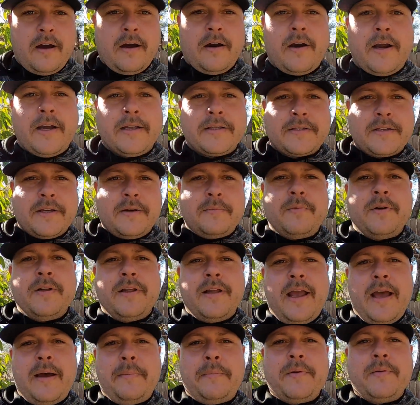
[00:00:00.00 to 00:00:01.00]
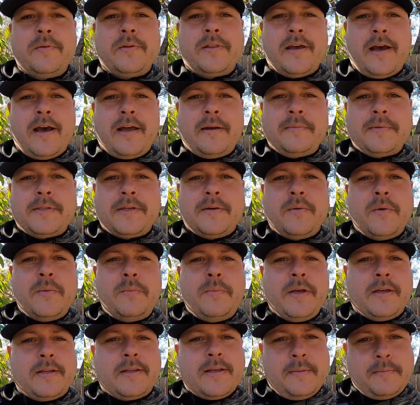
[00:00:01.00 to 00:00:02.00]
All right, so I'm really happy with the items that we
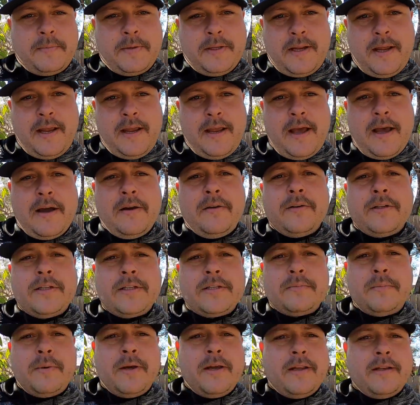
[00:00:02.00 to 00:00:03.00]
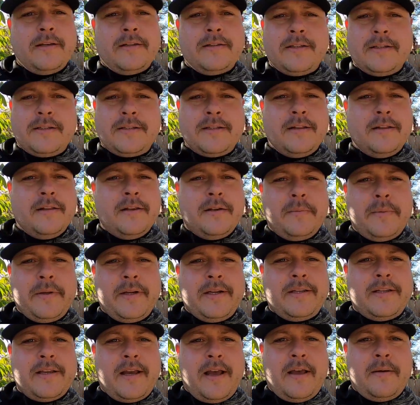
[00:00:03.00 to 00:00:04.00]
picked up today. I only spent just a little
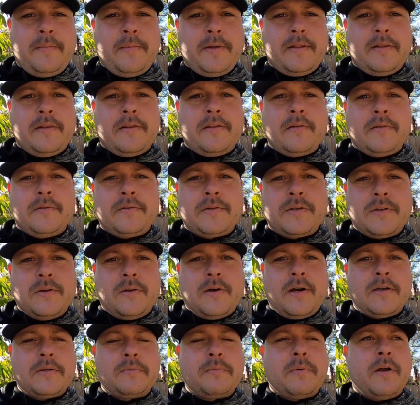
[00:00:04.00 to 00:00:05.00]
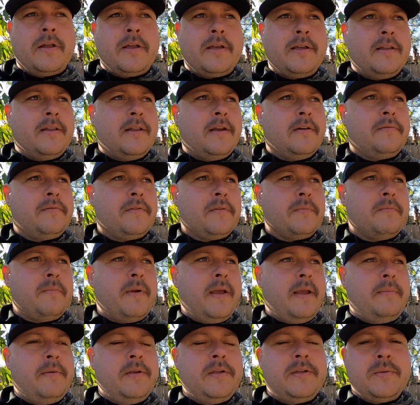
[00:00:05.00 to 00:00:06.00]
bit of time at the thrift store. I was probably in there for
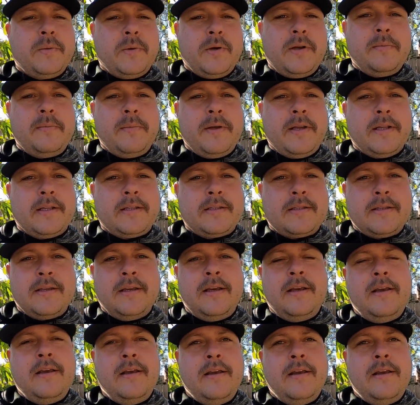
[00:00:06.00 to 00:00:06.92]
maybe 20 minutes.